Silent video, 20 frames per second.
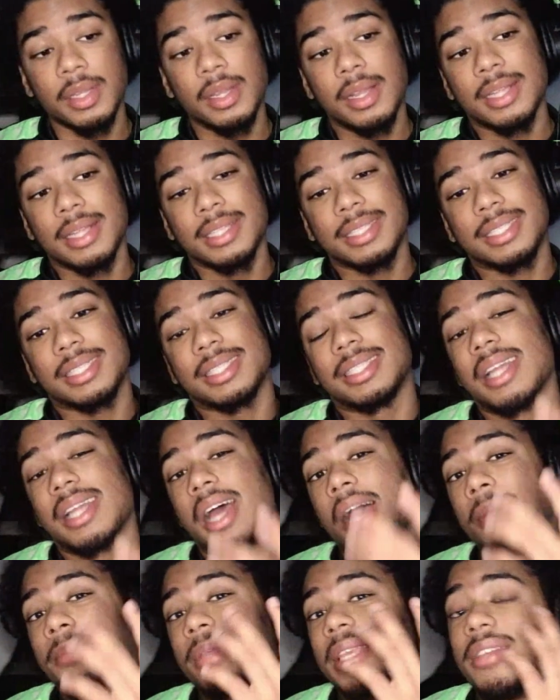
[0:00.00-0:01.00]
Stop
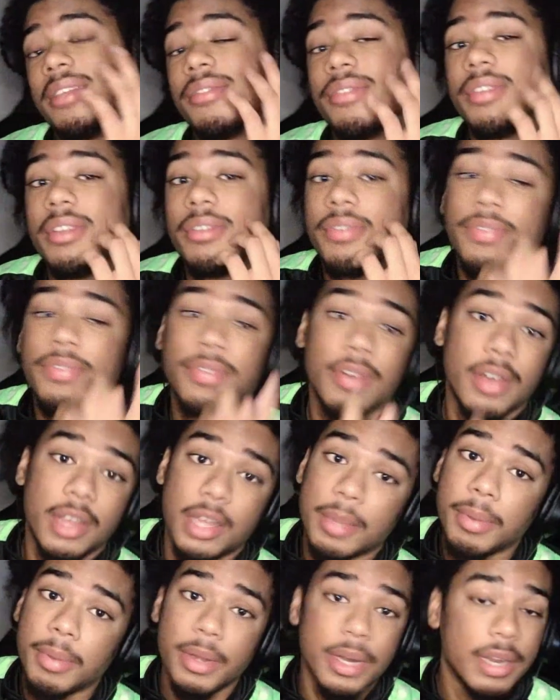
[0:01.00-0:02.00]
giving a fuck
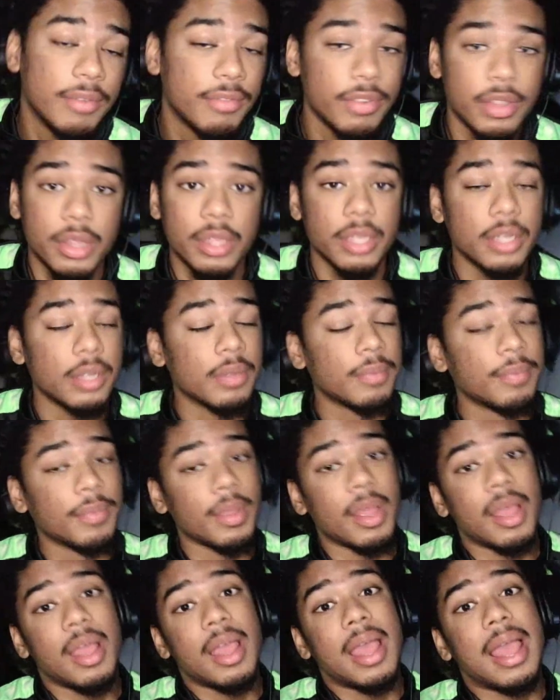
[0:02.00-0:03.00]
about everything.
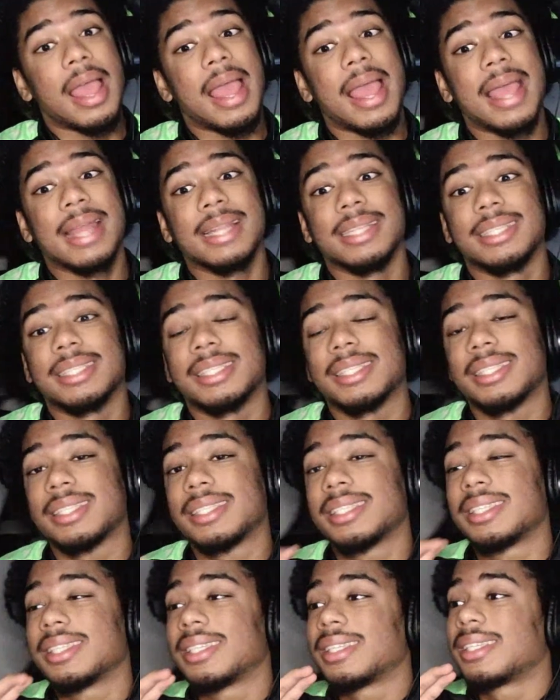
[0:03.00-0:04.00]
And
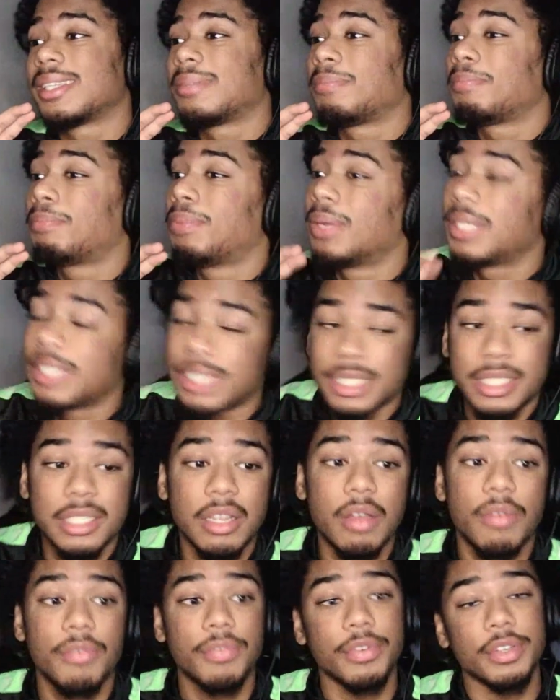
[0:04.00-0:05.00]
put
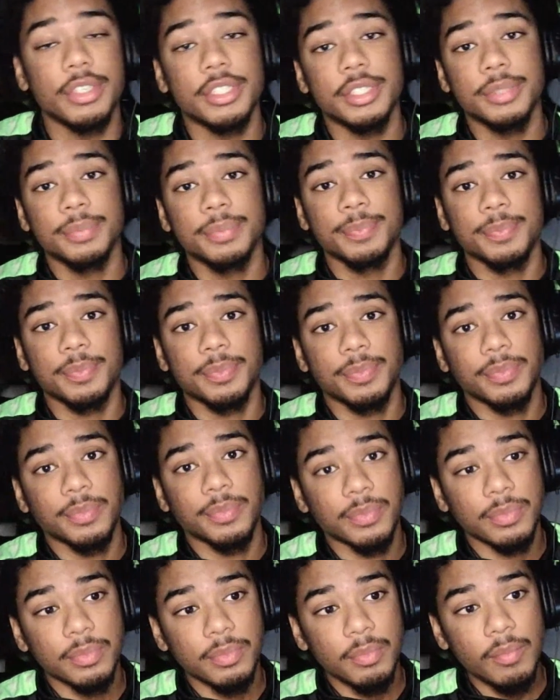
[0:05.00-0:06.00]
yourself first.
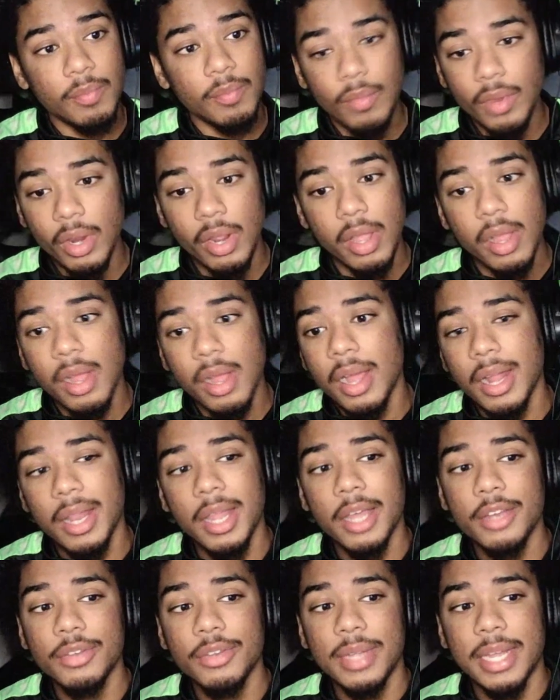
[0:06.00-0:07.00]
A lot
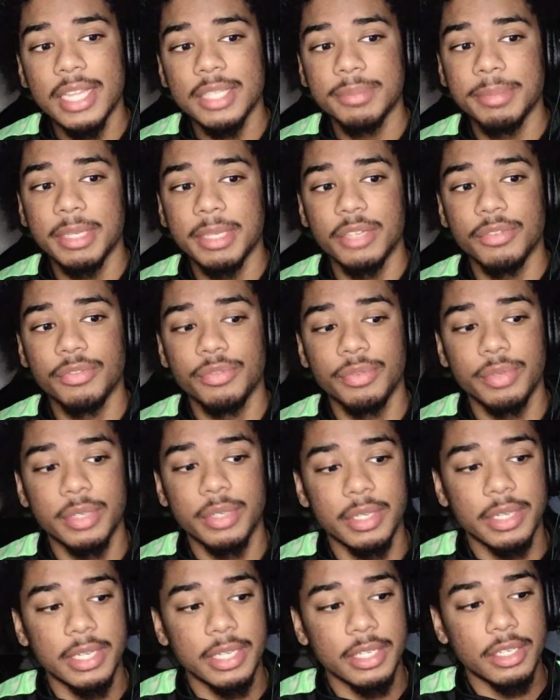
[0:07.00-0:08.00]
of you guys make
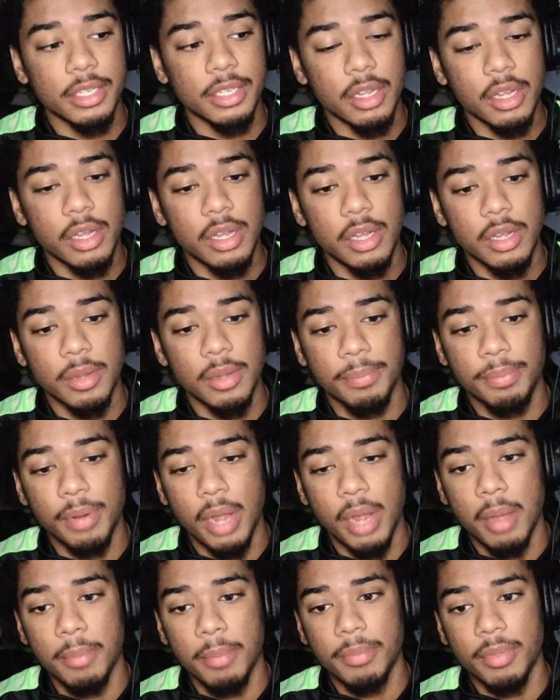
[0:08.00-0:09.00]
the
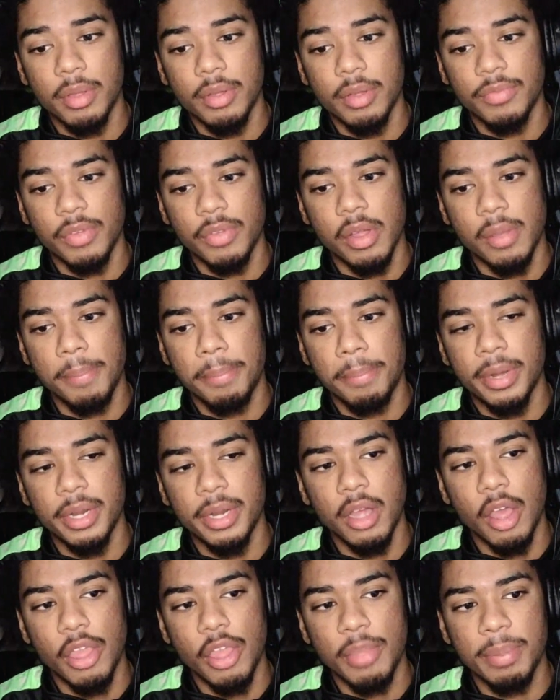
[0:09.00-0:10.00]
problem of putting
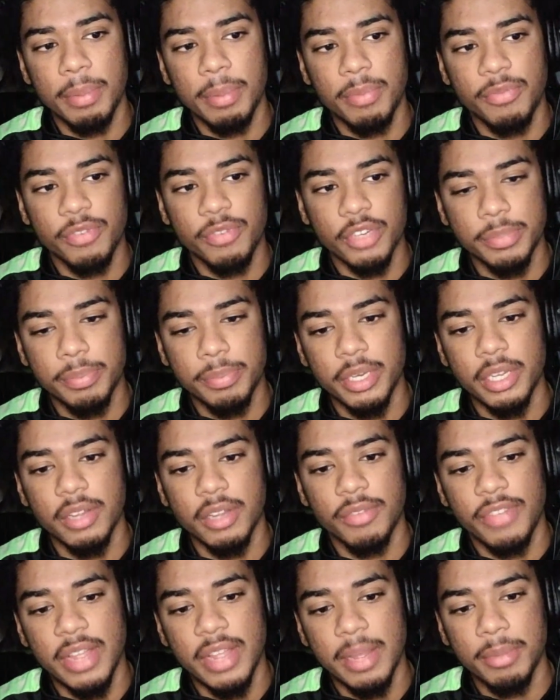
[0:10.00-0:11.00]
other people first, putting your
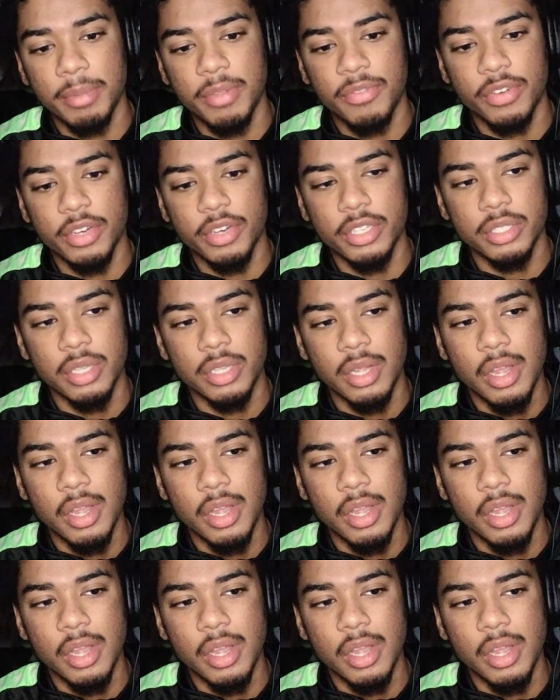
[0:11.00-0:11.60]
family first.